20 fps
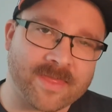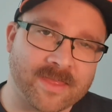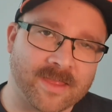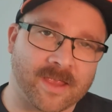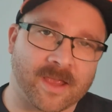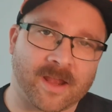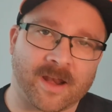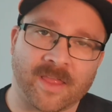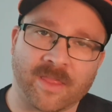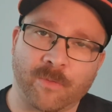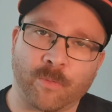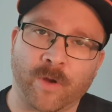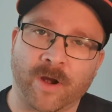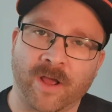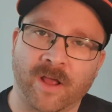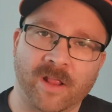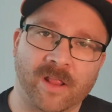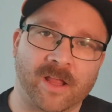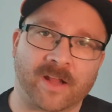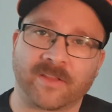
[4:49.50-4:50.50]
Another one I
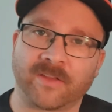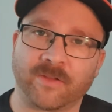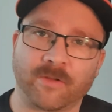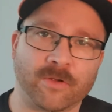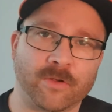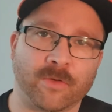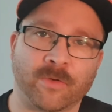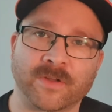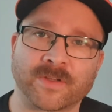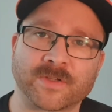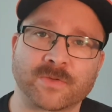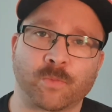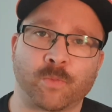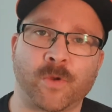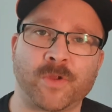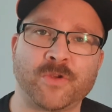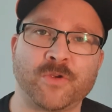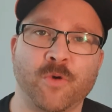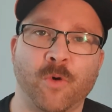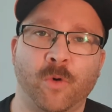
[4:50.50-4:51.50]
like to do is
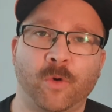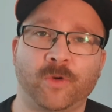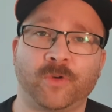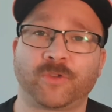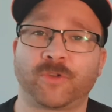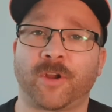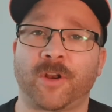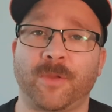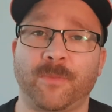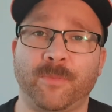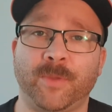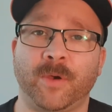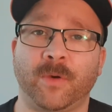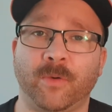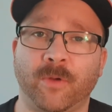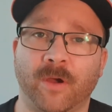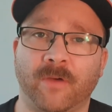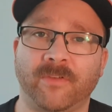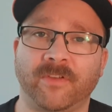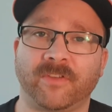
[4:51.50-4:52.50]
when you're trying to build
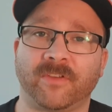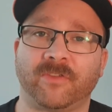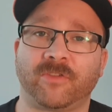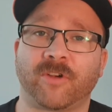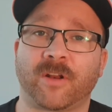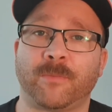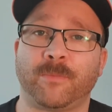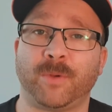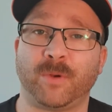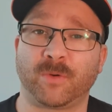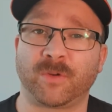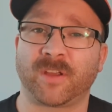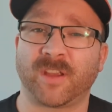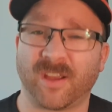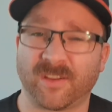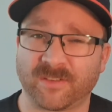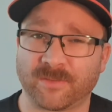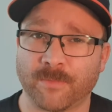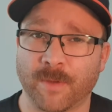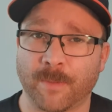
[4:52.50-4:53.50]
a
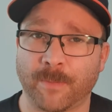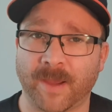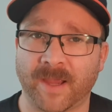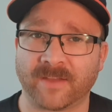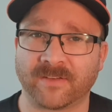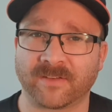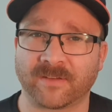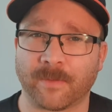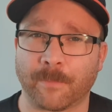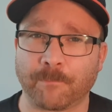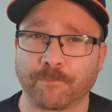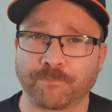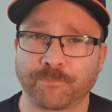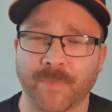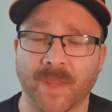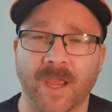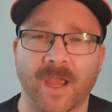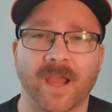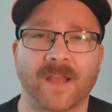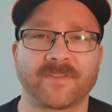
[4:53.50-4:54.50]
customer base,
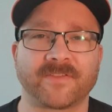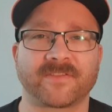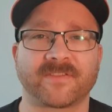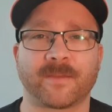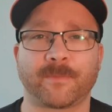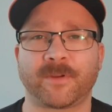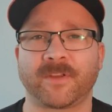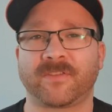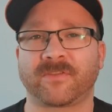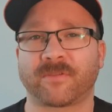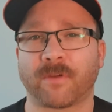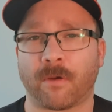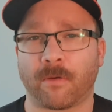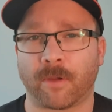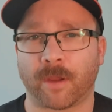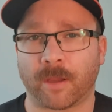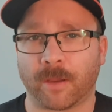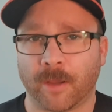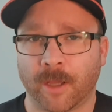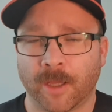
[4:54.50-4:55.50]
and somebody's
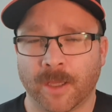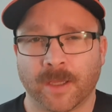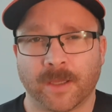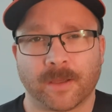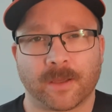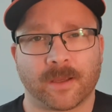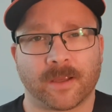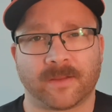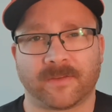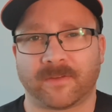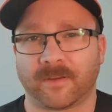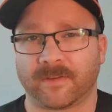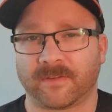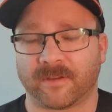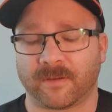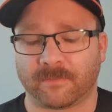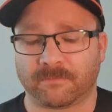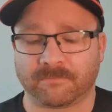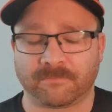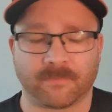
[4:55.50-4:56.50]
throwing, it's
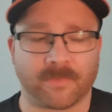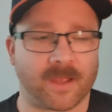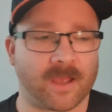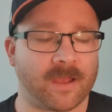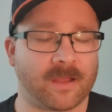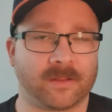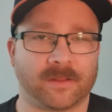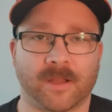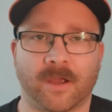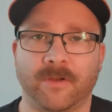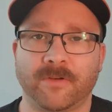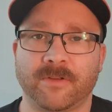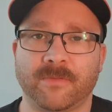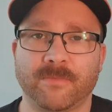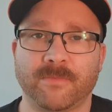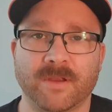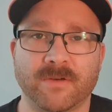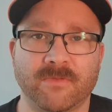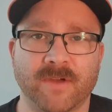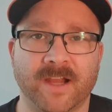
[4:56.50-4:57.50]
a low to
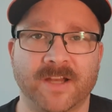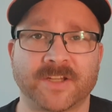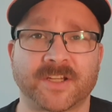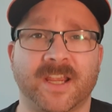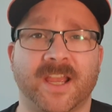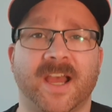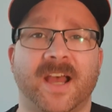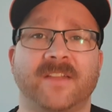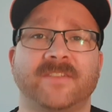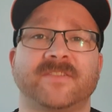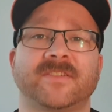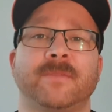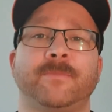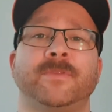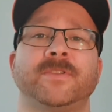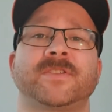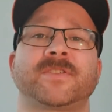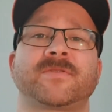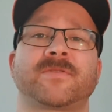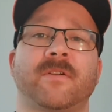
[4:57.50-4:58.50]
mid-range card,
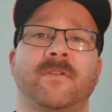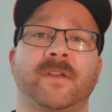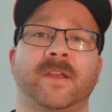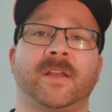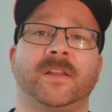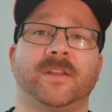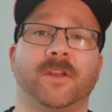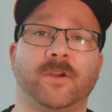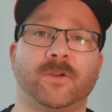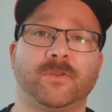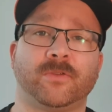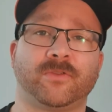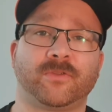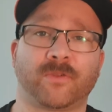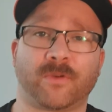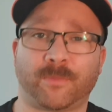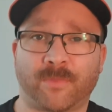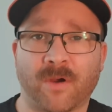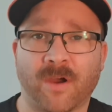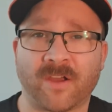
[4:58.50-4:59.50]
someone's throwing a low sort
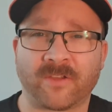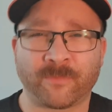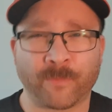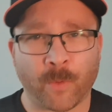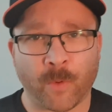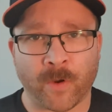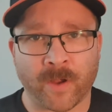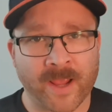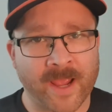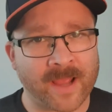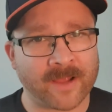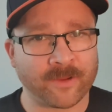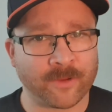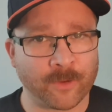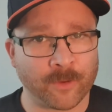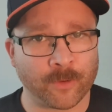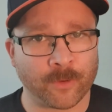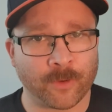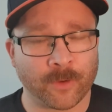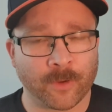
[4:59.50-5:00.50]
of price point at
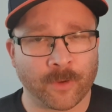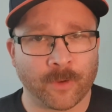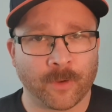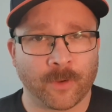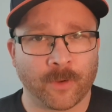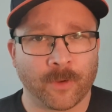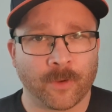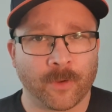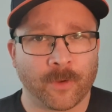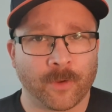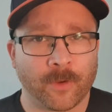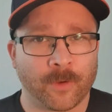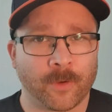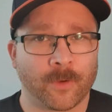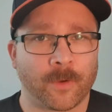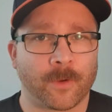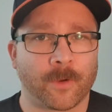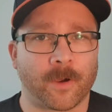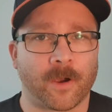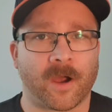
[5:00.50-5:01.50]
you,
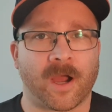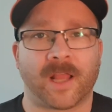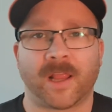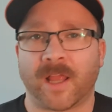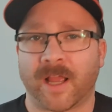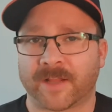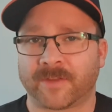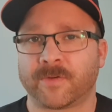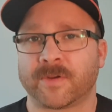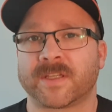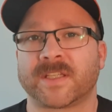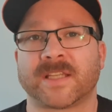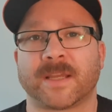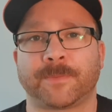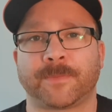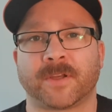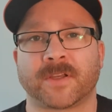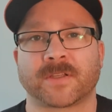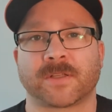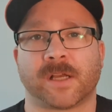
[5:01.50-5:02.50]
I like to accept
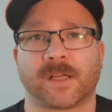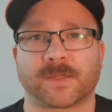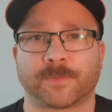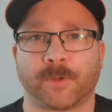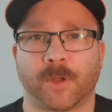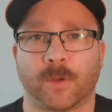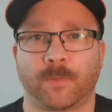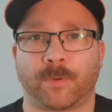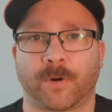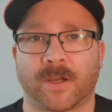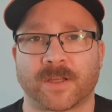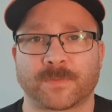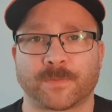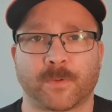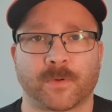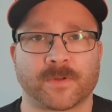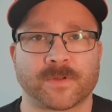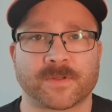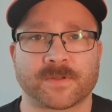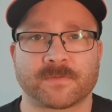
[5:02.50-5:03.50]
those low price
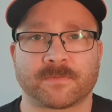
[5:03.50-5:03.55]
points.